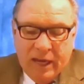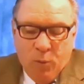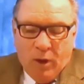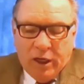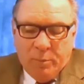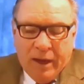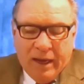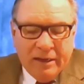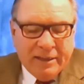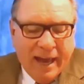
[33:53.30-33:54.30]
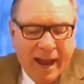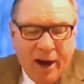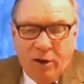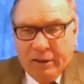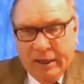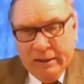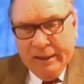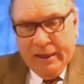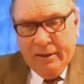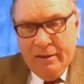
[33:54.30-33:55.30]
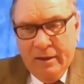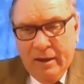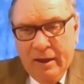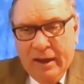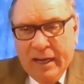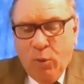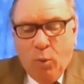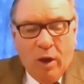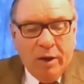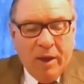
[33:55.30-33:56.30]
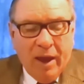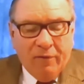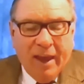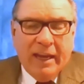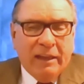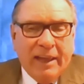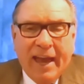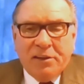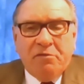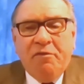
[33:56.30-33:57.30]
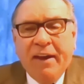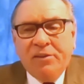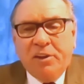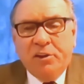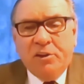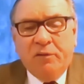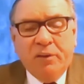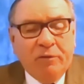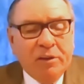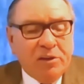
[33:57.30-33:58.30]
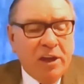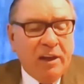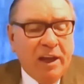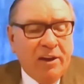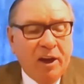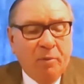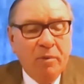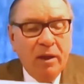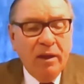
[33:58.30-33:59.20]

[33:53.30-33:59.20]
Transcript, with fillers: He wanted to be entirely clean. He didn't want to have any last vestige of, of the sin in him.